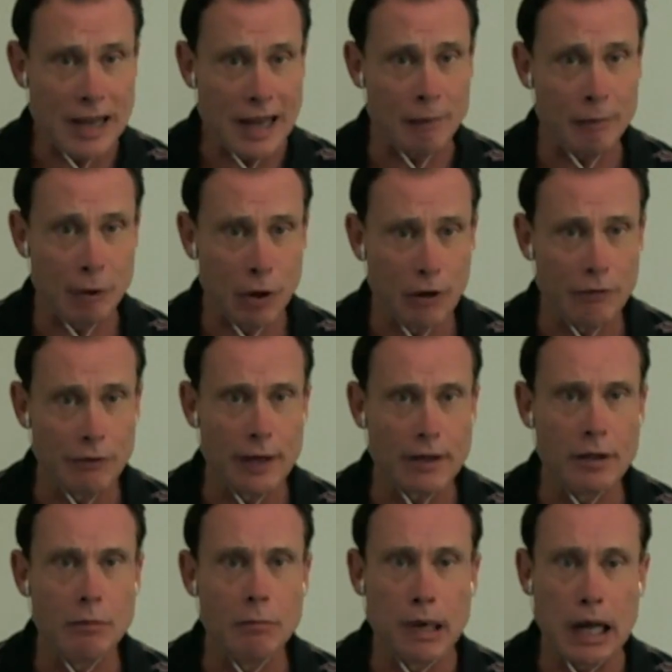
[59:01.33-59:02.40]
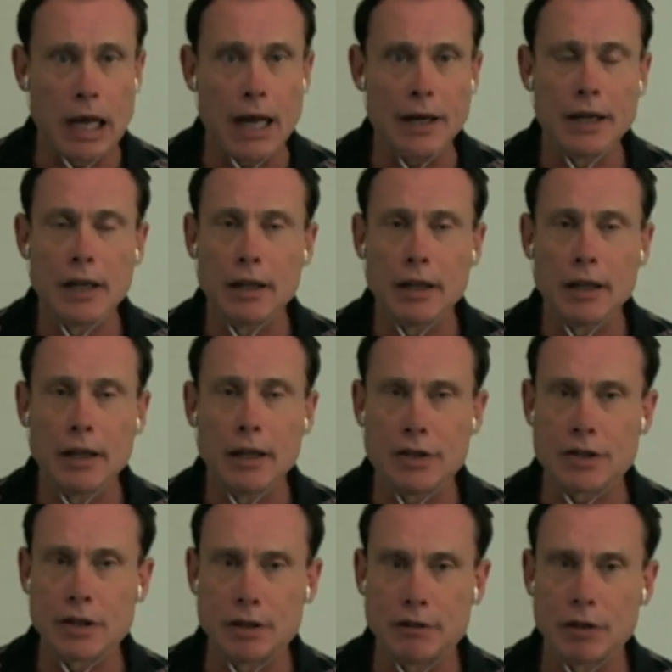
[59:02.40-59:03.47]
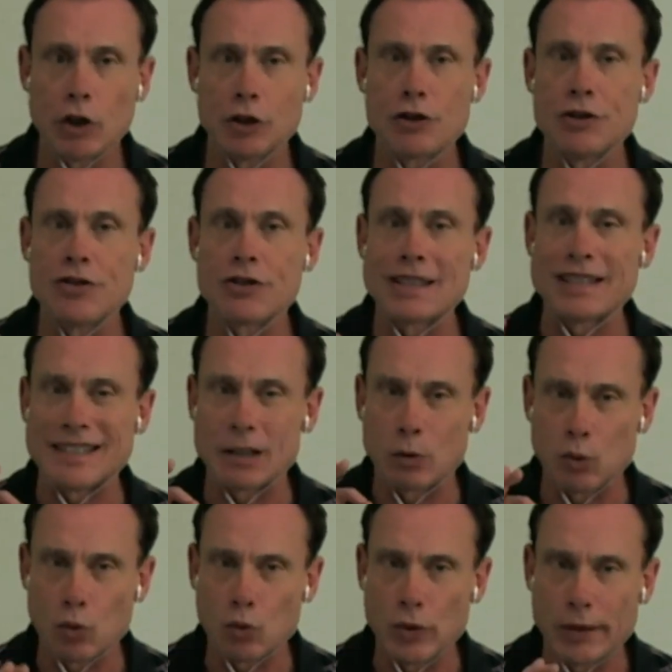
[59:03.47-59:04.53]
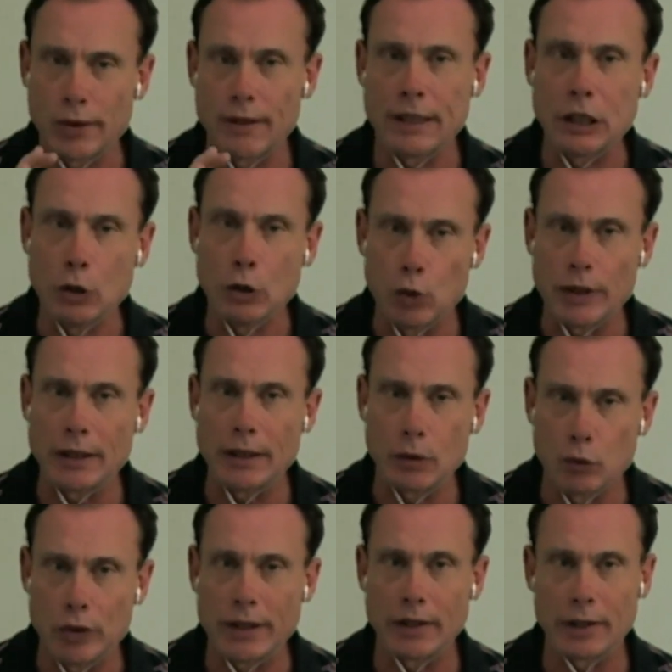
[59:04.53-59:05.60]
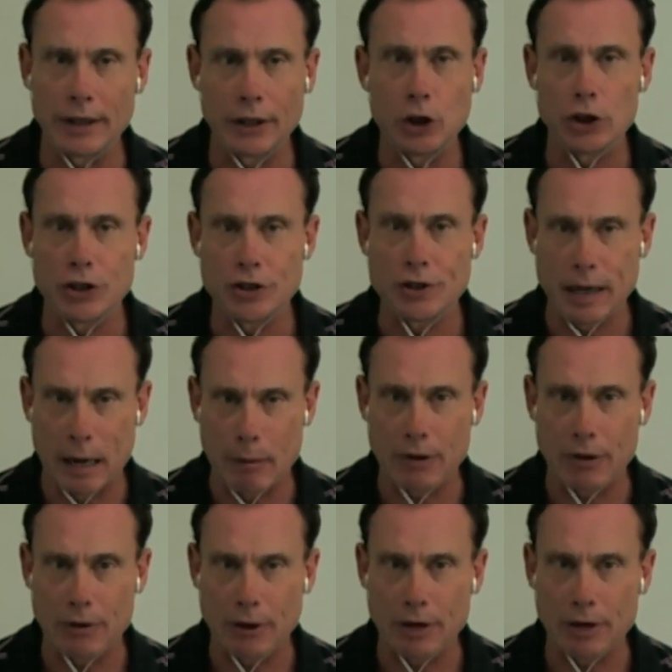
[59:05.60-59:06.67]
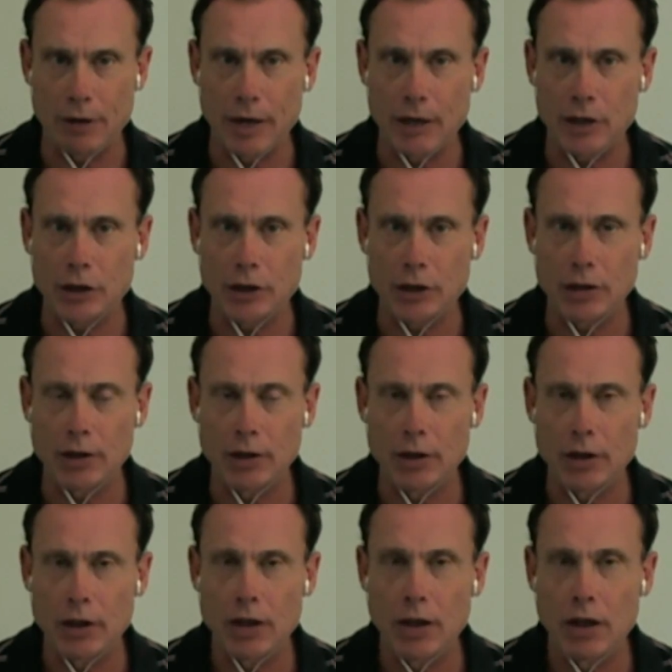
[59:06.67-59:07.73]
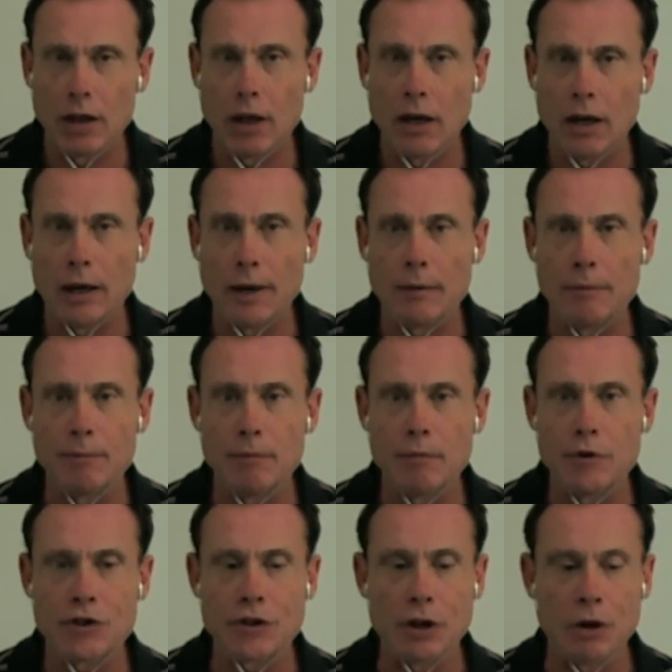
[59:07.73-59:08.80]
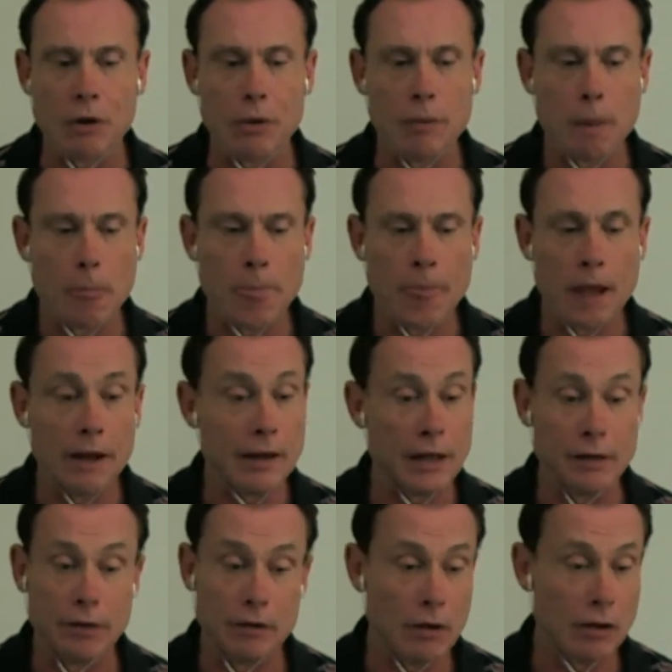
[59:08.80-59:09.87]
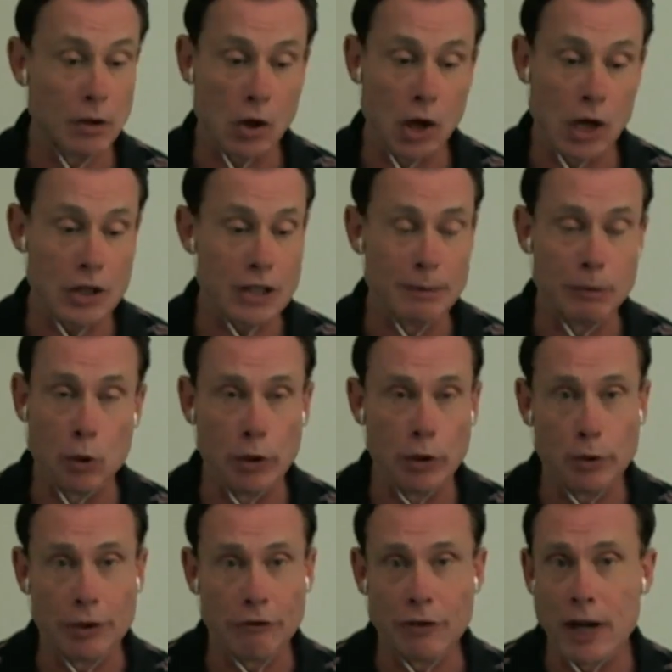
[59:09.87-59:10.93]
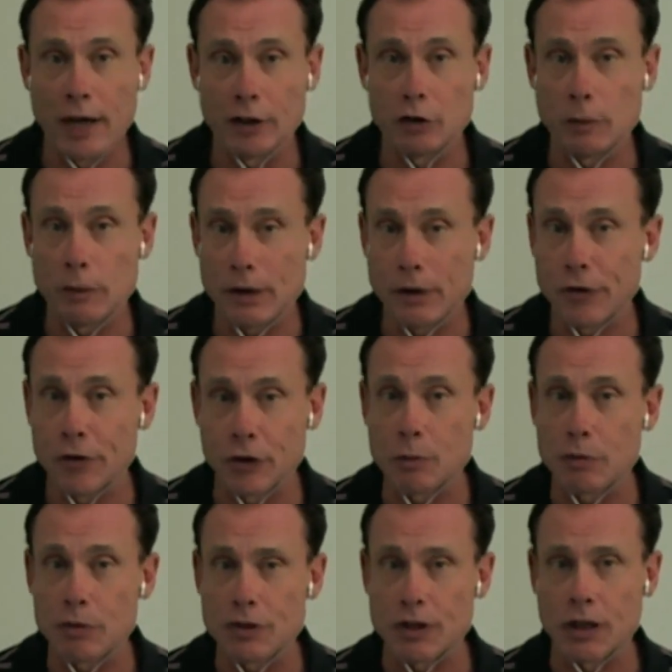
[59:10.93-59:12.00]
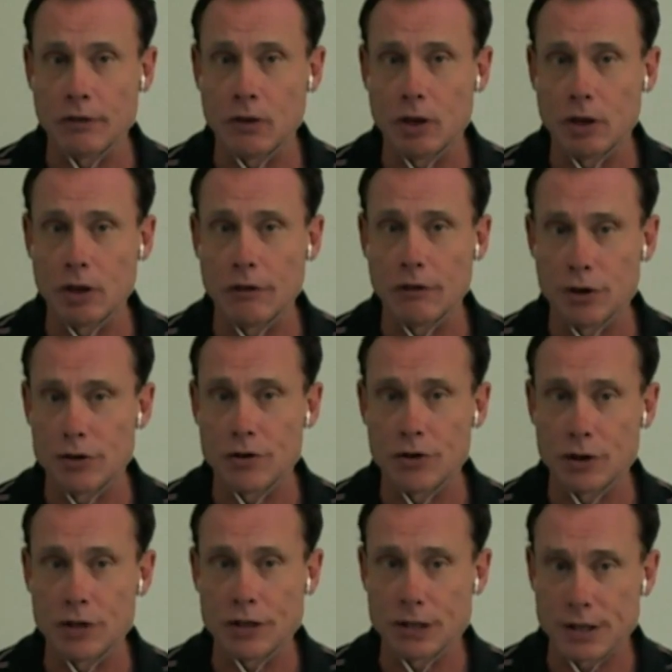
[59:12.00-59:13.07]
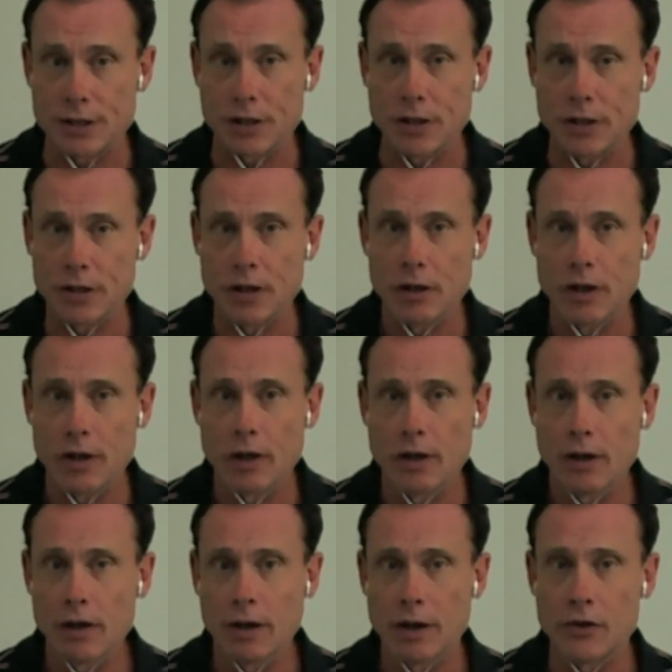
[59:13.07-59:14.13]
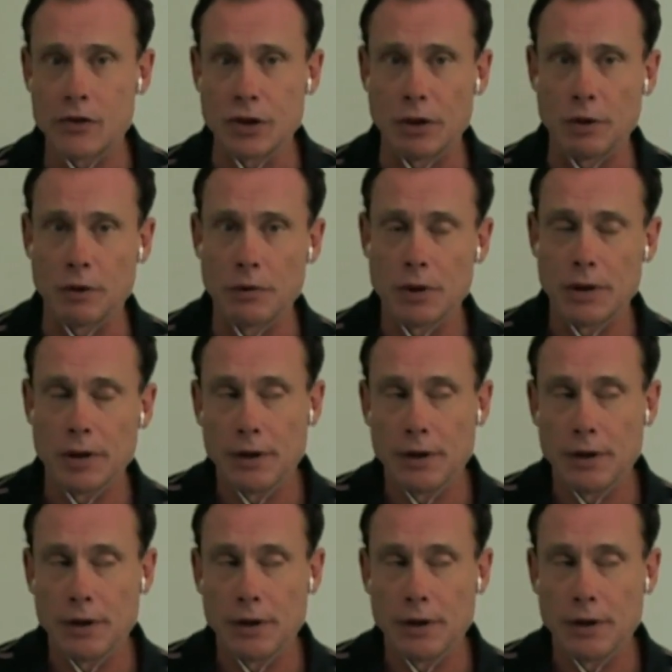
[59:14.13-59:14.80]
not perfect, but assisted conversions is a really, really, really good step in the right direction. Um, so, and in, across the border, we find is about 30% of all conversions are assisted. Uh, so,